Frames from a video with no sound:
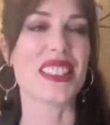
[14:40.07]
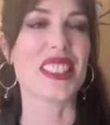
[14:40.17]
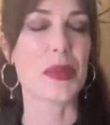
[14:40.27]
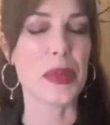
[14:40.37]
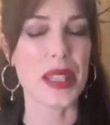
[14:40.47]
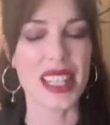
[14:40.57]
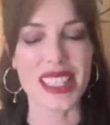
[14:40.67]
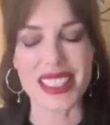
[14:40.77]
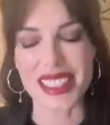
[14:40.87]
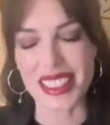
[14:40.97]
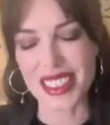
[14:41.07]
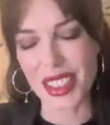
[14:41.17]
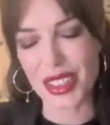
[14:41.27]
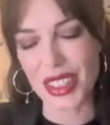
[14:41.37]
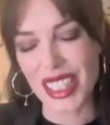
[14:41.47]
CRPS, and
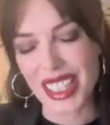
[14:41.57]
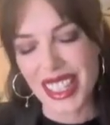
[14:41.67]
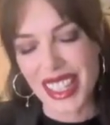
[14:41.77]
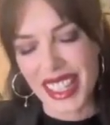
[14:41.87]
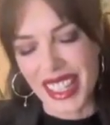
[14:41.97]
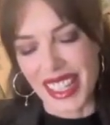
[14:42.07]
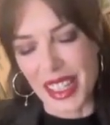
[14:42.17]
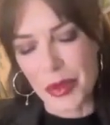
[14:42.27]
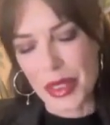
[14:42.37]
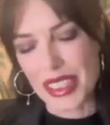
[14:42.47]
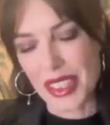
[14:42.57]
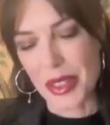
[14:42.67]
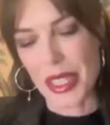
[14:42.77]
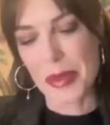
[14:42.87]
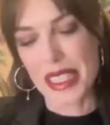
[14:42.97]
so it was
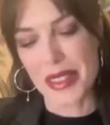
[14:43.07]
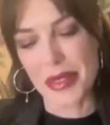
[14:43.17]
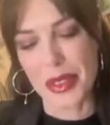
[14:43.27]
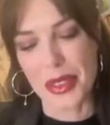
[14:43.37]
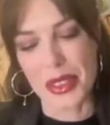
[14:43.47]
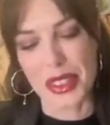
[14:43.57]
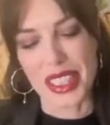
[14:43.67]
incredibly difficult.